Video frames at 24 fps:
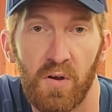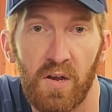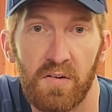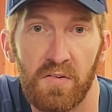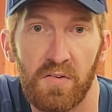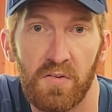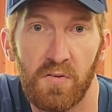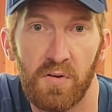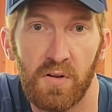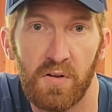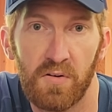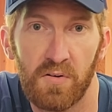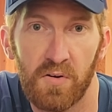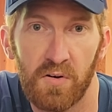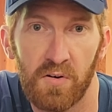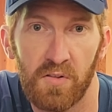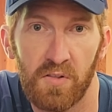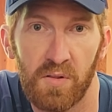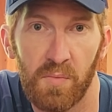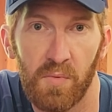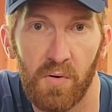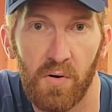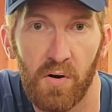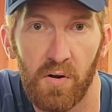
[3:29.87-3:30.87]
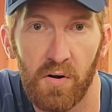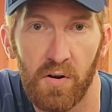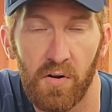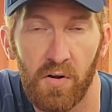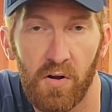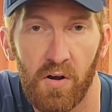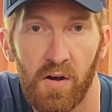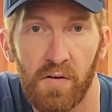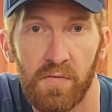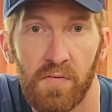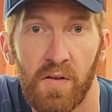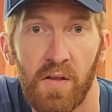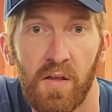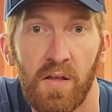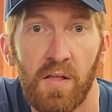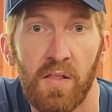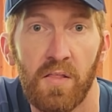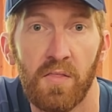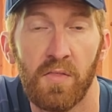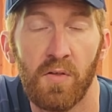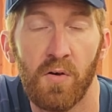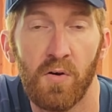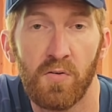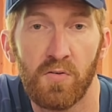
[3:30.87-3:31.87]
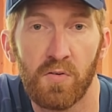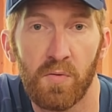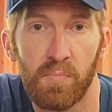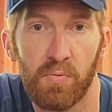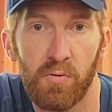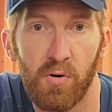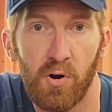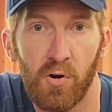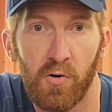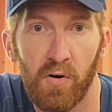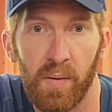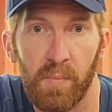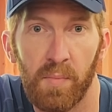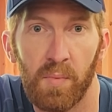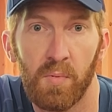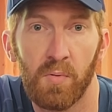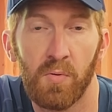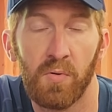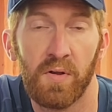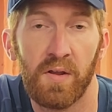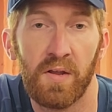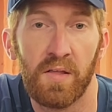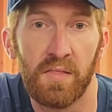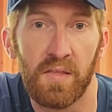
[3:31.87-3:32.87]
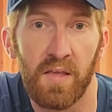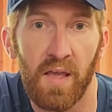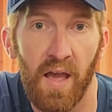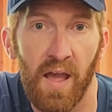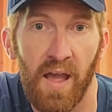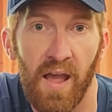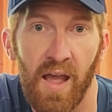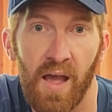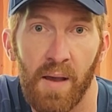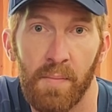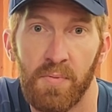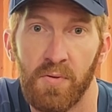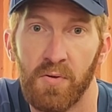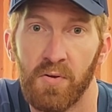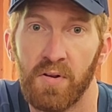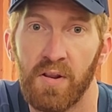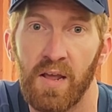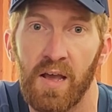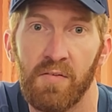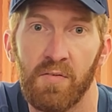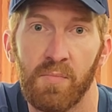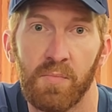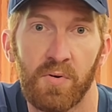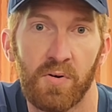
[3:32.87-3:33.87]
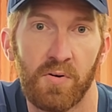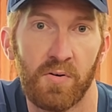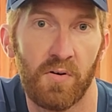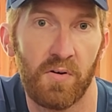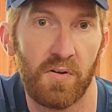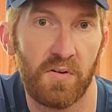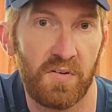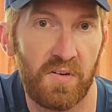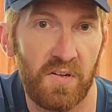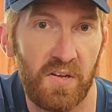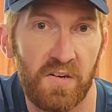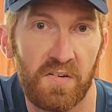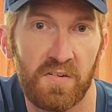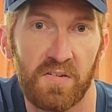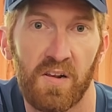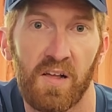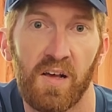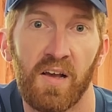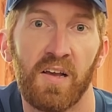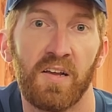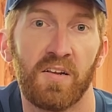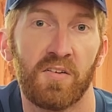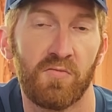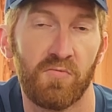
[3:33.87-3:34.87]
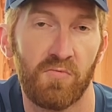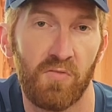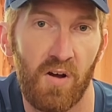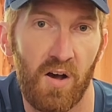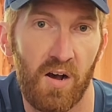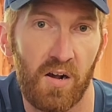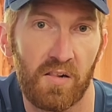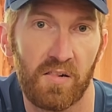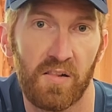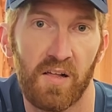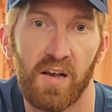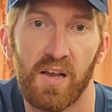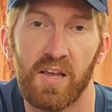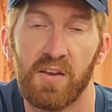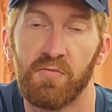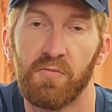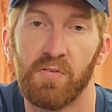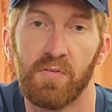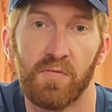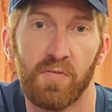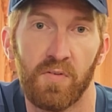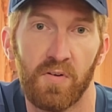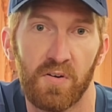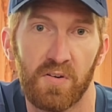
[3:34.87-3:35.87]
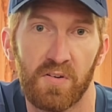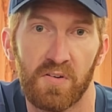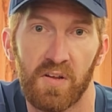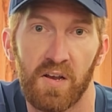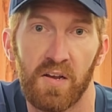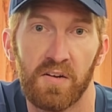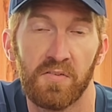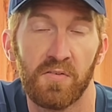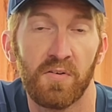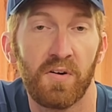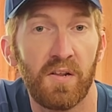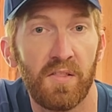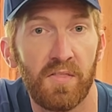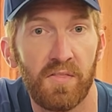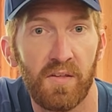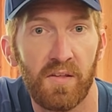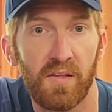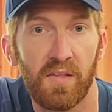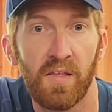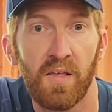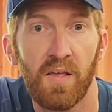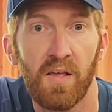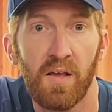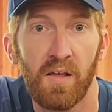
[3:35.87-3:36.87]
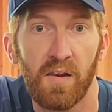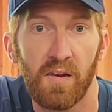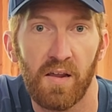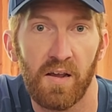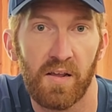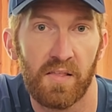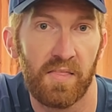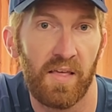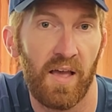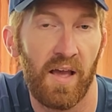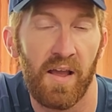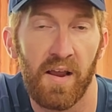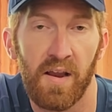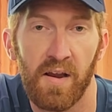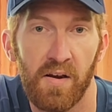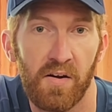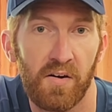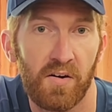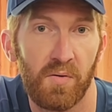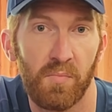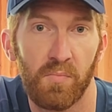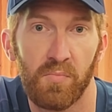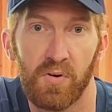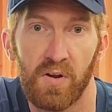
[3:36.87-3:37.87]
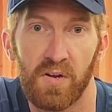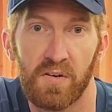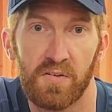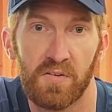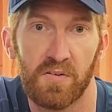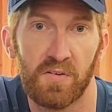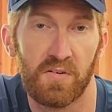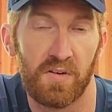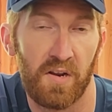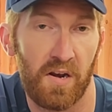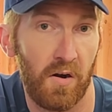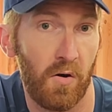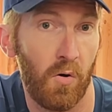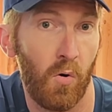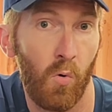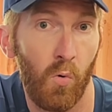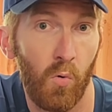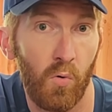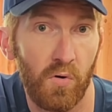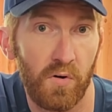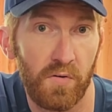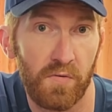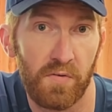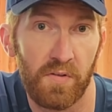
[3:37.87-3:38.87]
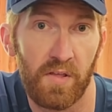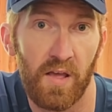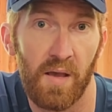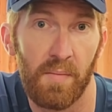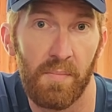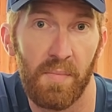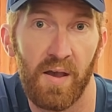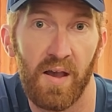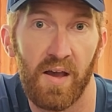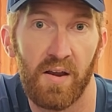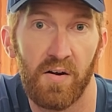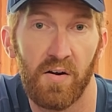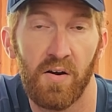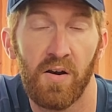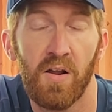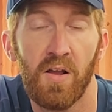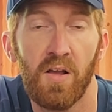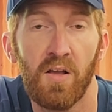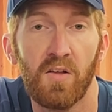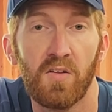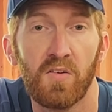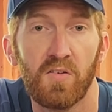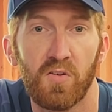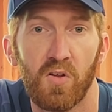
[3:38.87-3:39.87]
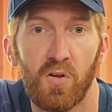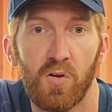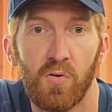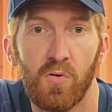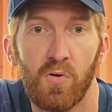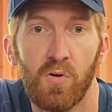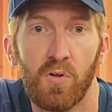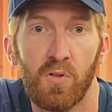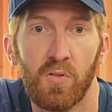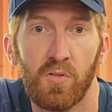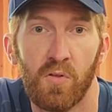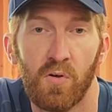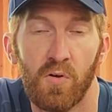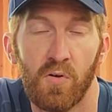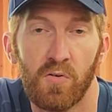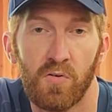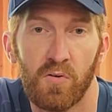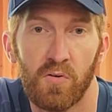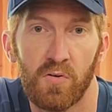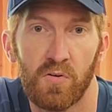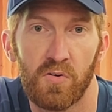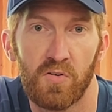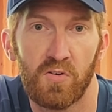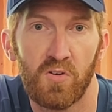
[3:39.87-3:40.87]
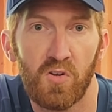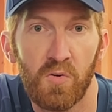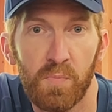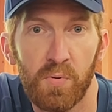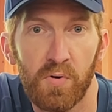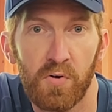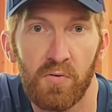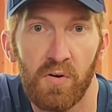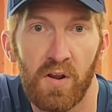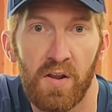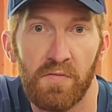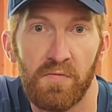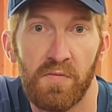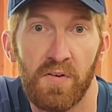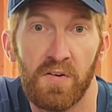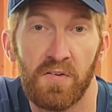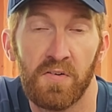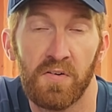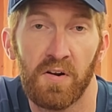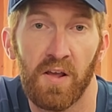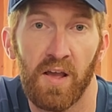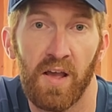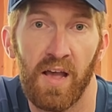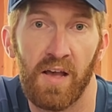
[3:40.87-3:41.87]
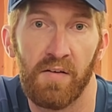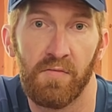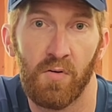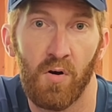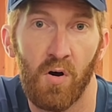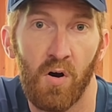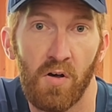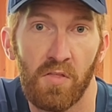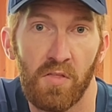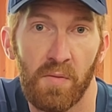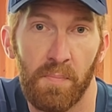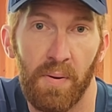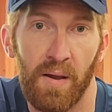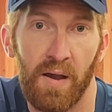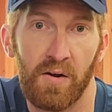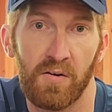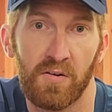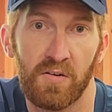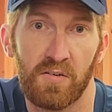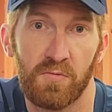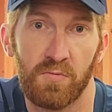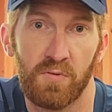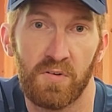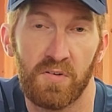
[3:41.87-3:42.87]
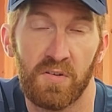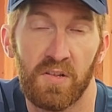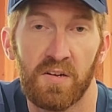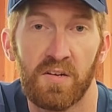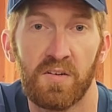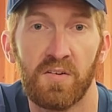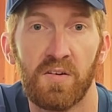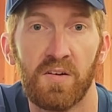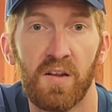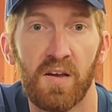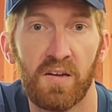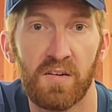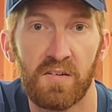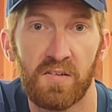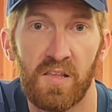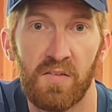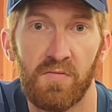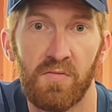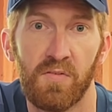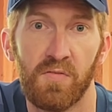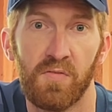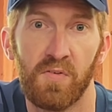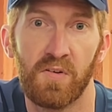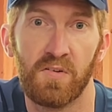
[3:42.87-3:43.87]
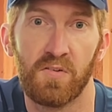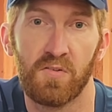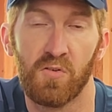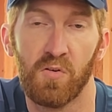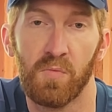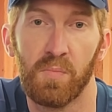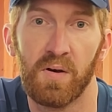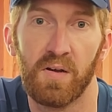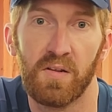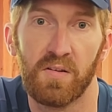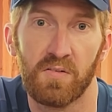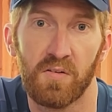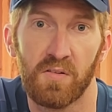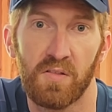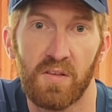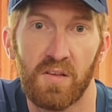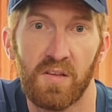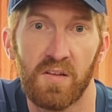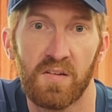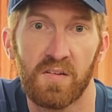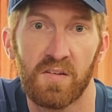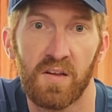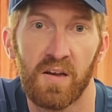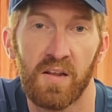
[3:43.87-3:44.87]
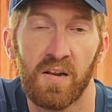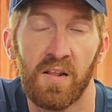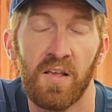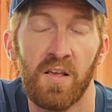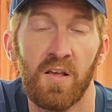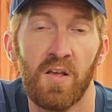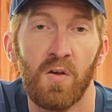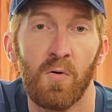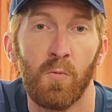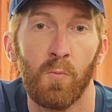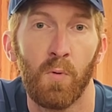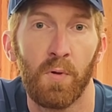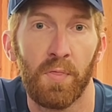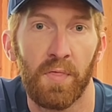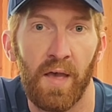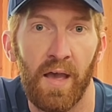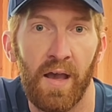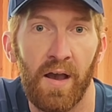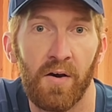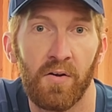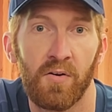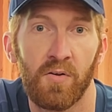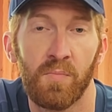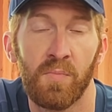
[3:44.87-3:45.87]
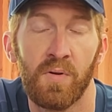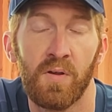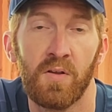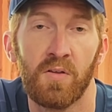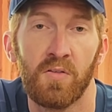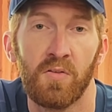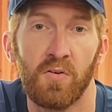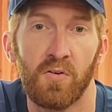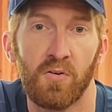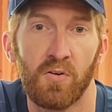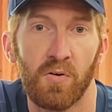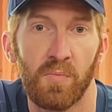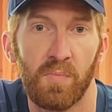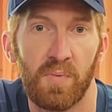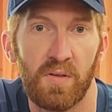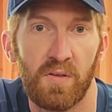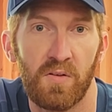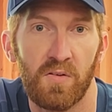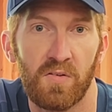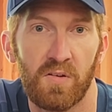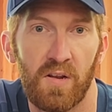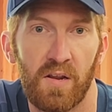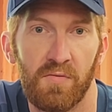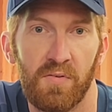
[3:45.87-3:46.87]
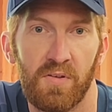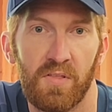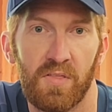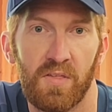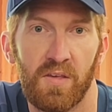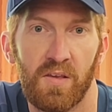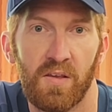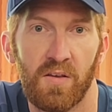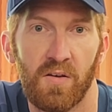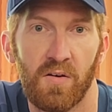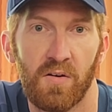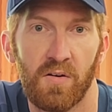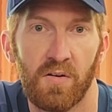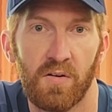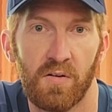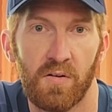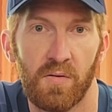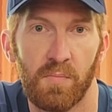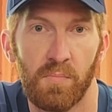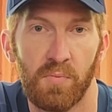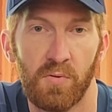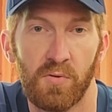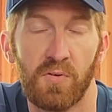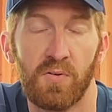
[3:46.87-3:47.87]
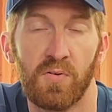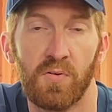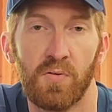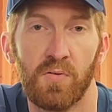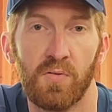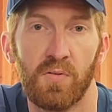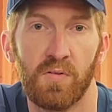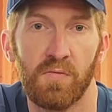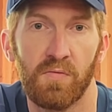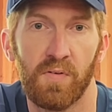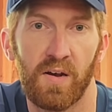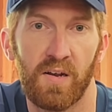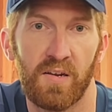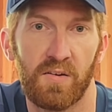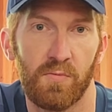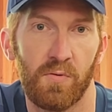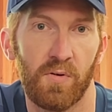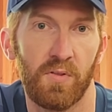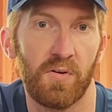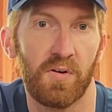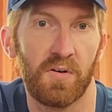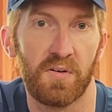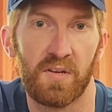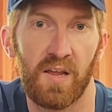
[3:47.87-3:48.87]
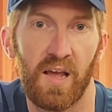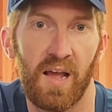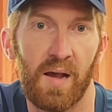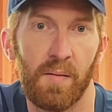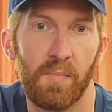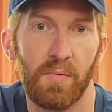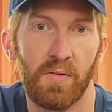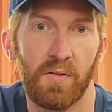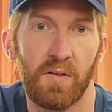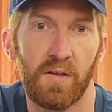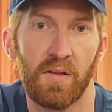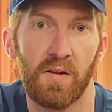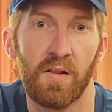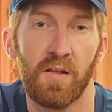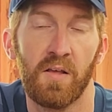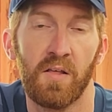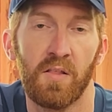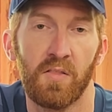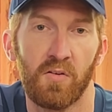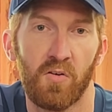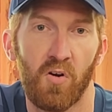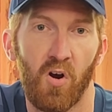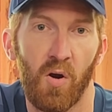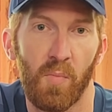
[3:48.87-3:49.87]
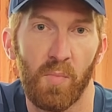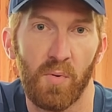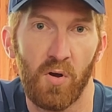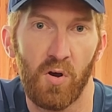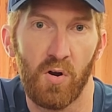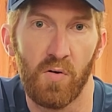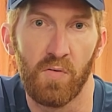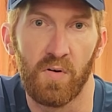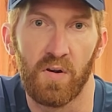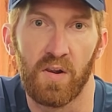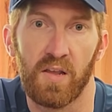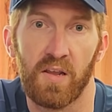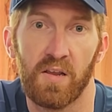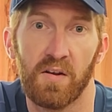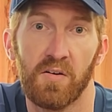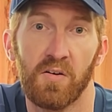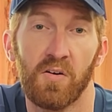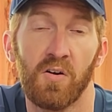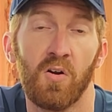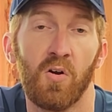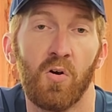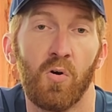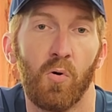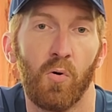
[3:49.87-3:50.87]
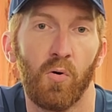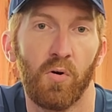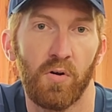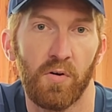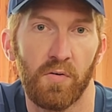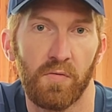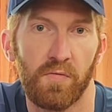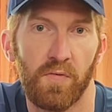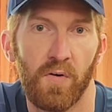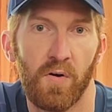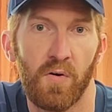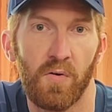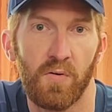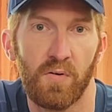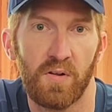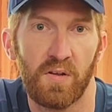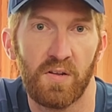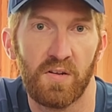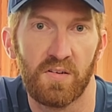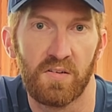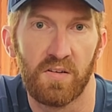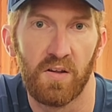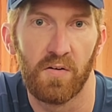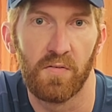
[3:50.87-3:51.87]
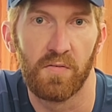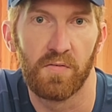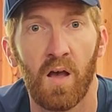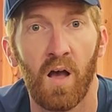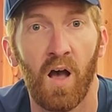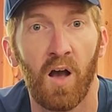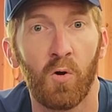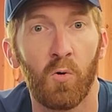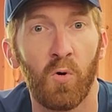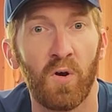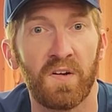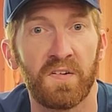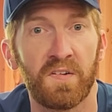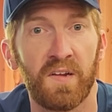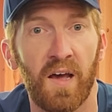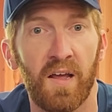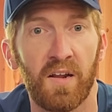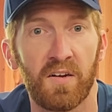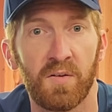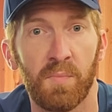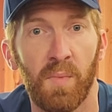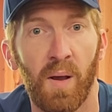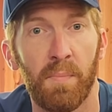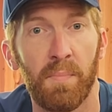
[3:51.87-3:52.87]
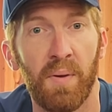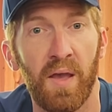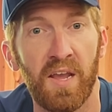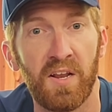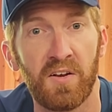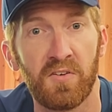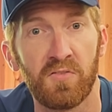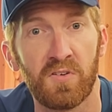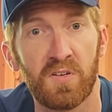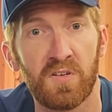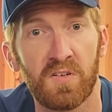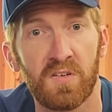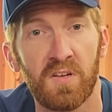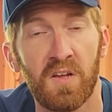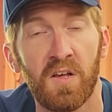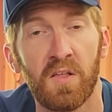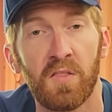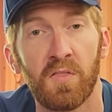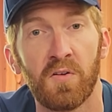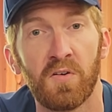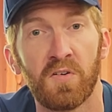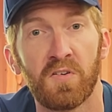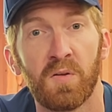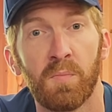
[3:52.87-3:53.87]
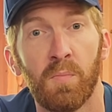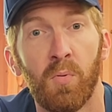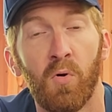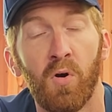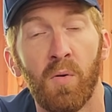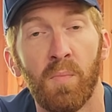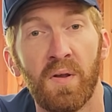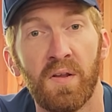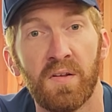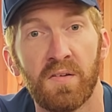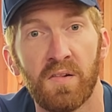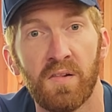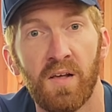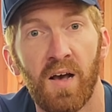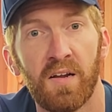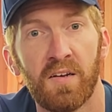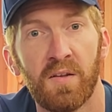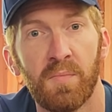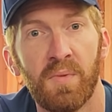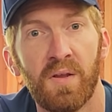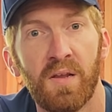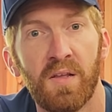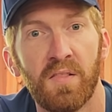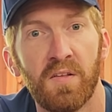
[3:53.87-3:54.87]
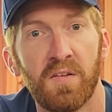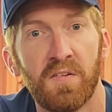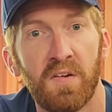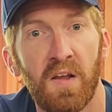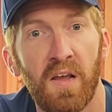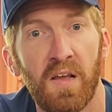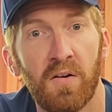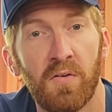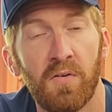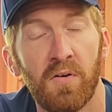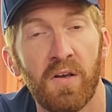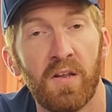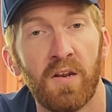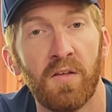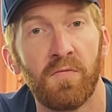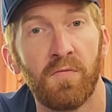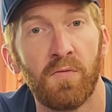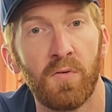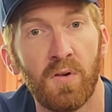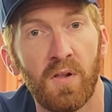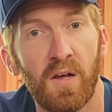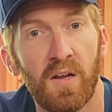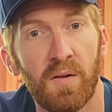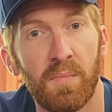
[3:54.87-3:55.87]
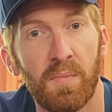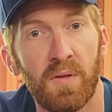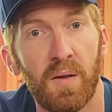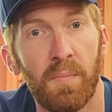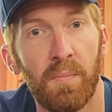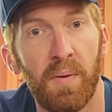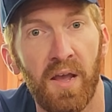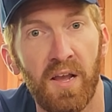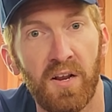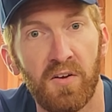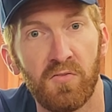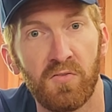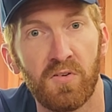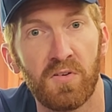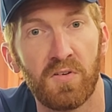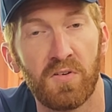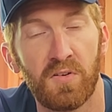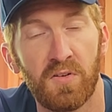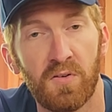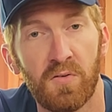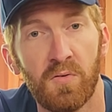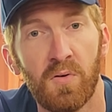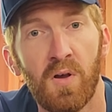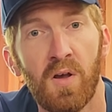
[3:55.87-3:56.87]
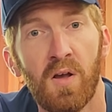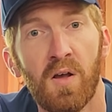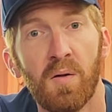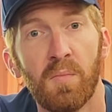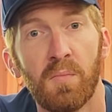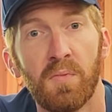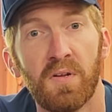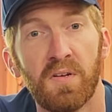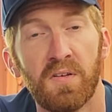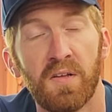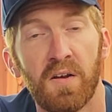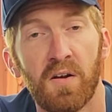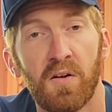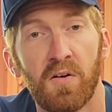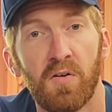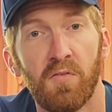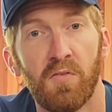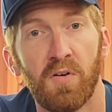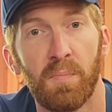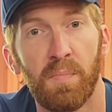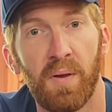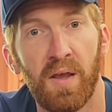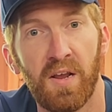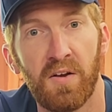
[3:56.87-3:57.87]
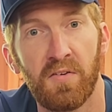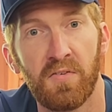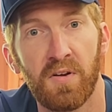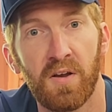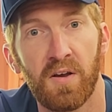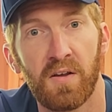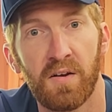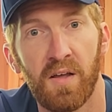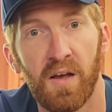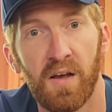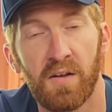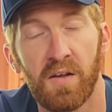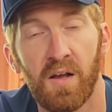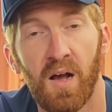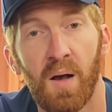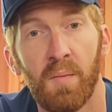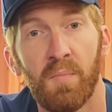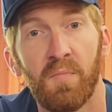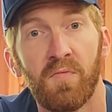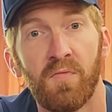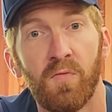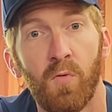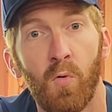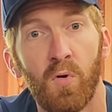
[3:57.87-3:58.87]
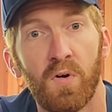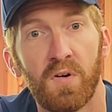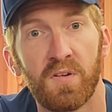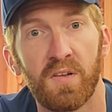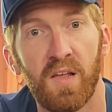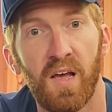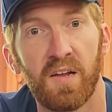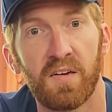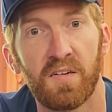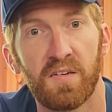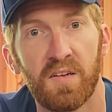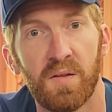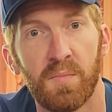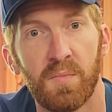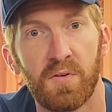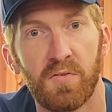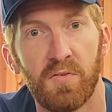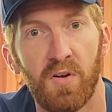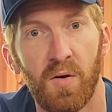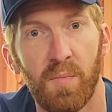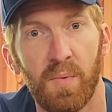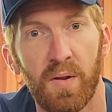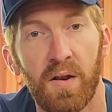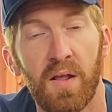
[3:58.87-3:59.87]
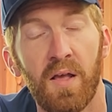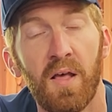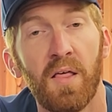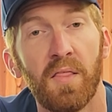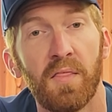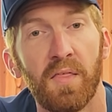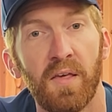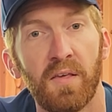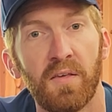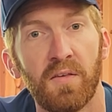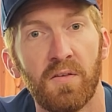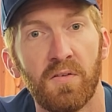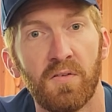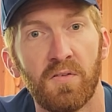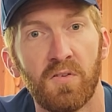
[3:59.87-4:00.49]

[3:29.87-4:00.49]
as you turn them on and off, those are programmable in the app. You can have them turn on ditch lights, rock lights, reverse lights, or anything like that, air compressors, air horns for that matter. So those are a super great feature to have on the Power Switch that does give you physical buttons on the inside. Without them, you're going to be using everything on a Bluetooth device, whether a tablet, Garmin Overlander, or your phone itself. A quick shout out to my patrons. Their support means a lot to me in the channel, and if you'd like to be a patron too, please head on over to patreon.com/Tim the Trailman. Thank you